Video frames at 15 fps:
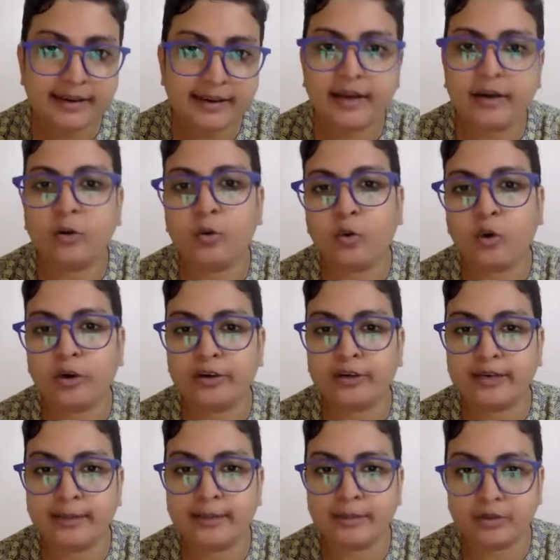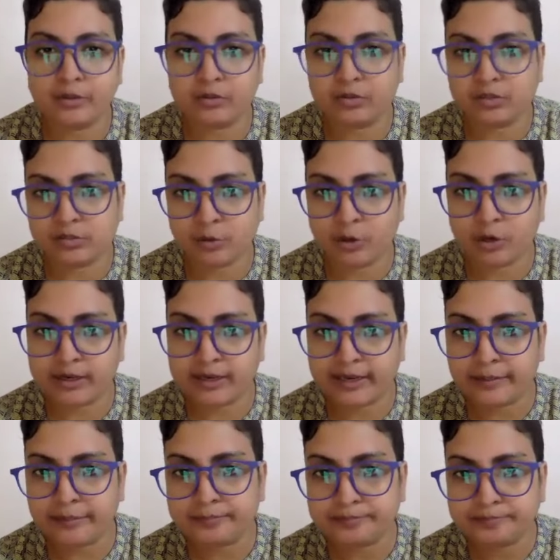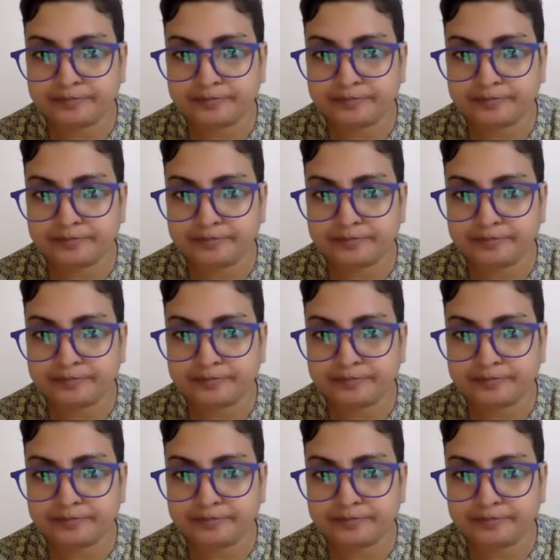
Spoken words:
and a quarter tablet to a small cat.